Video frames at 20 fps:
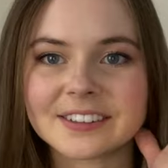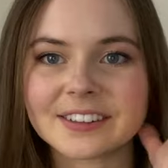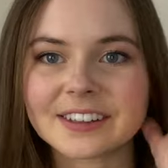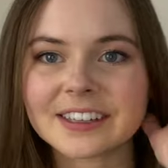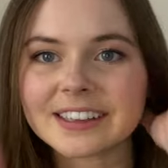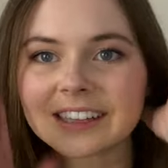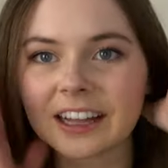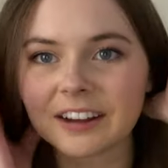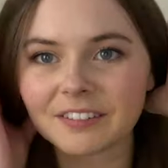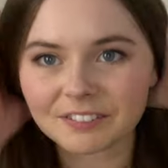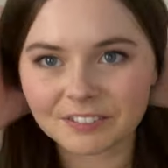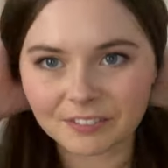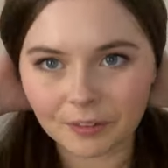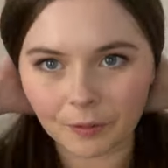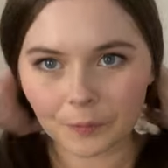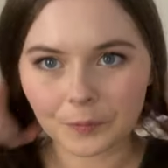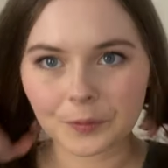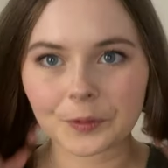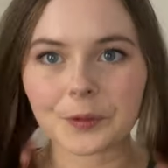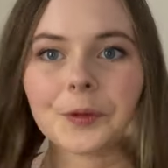look at that
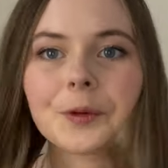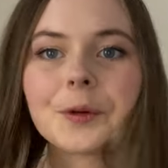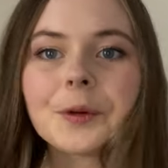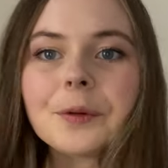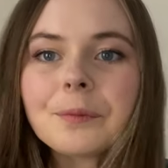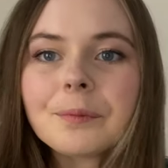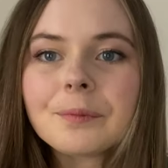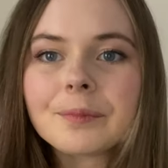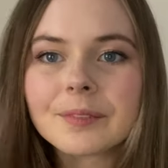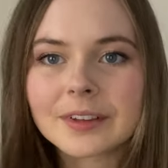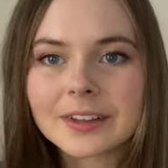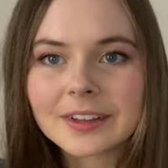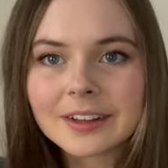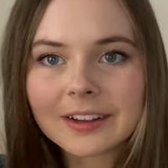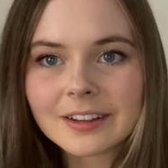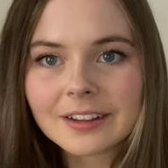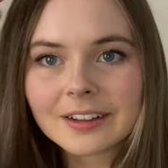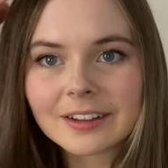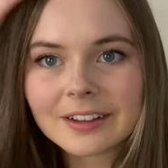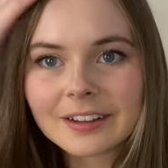volume.
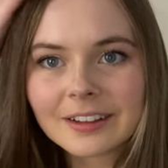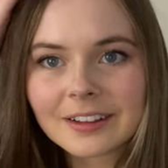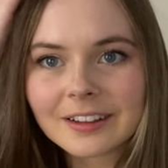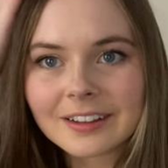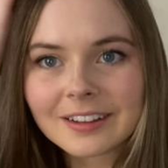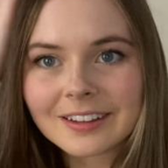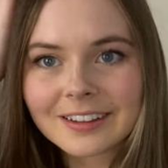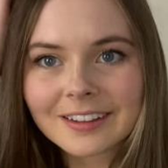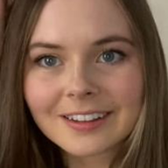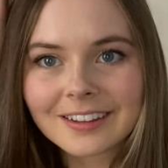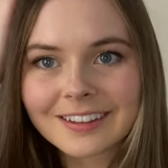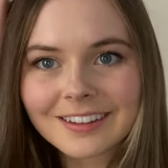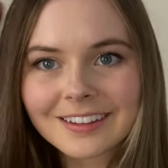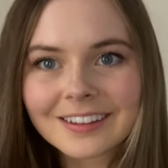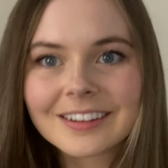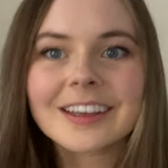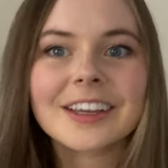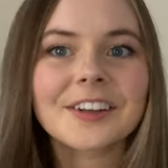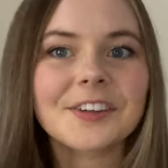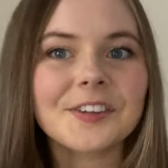
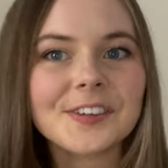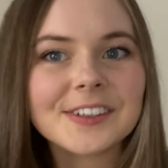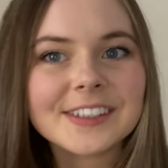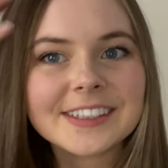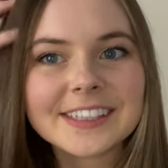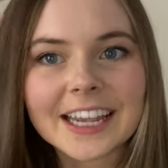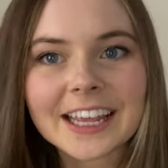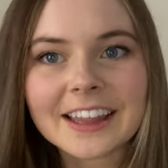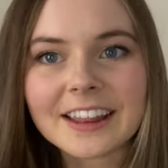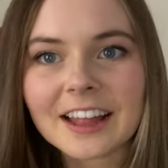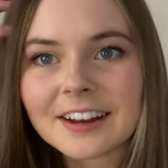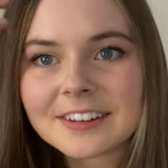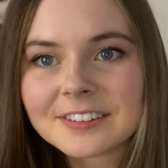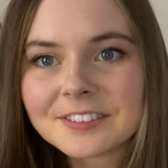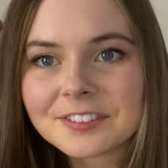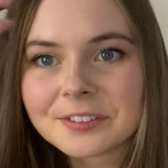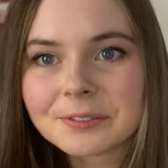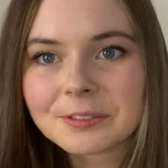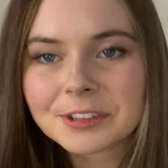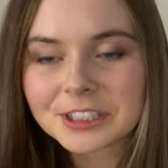Can you see that
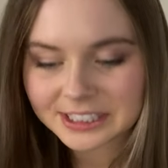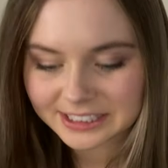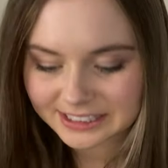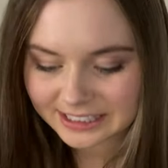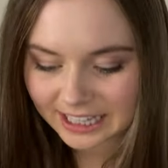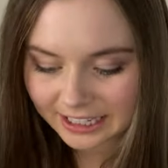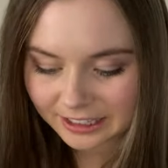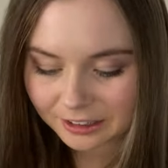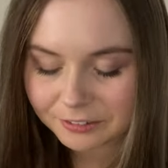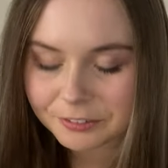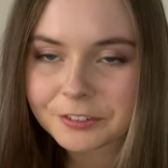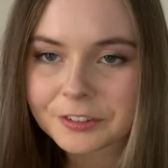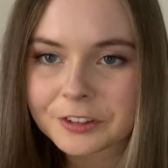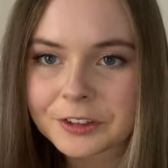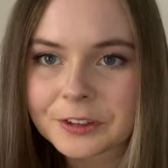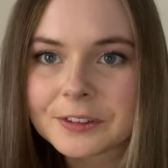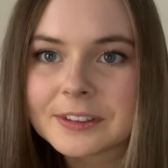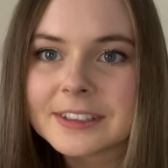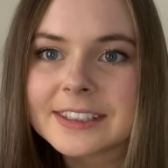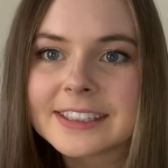from just like a
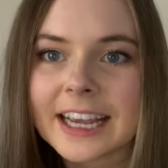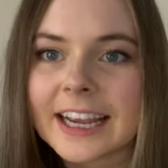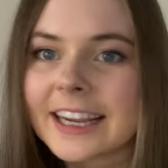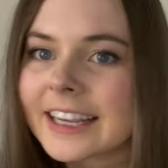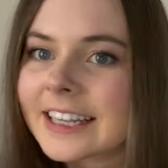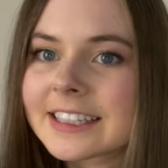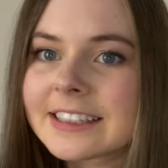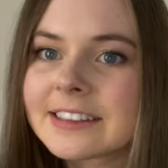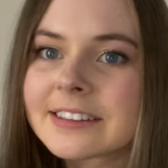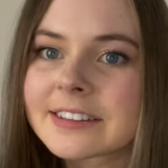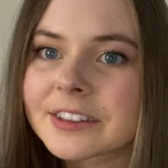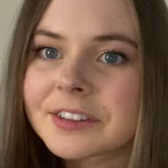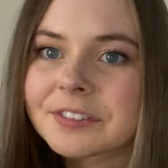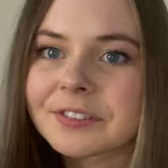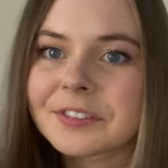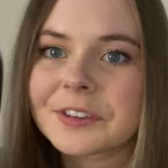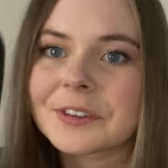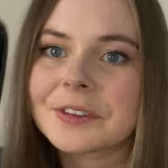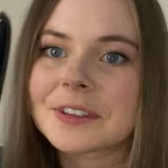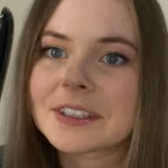few seconds of
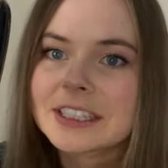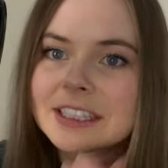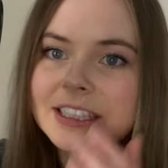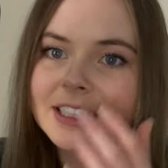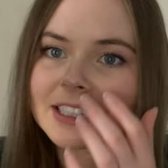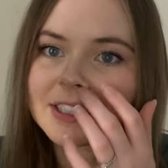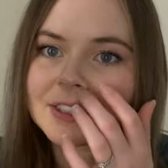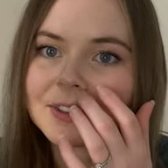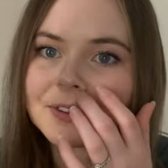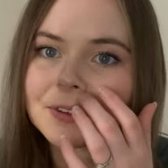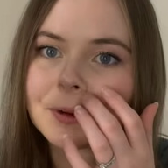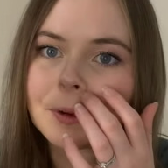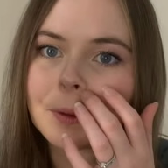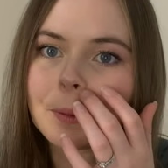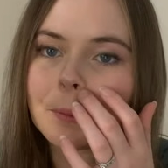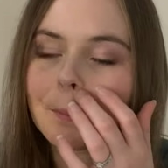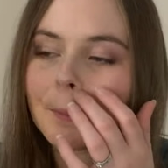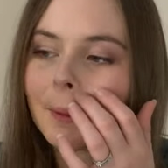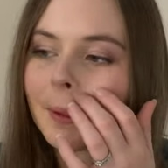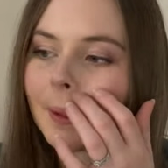using this
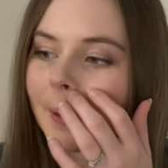tool?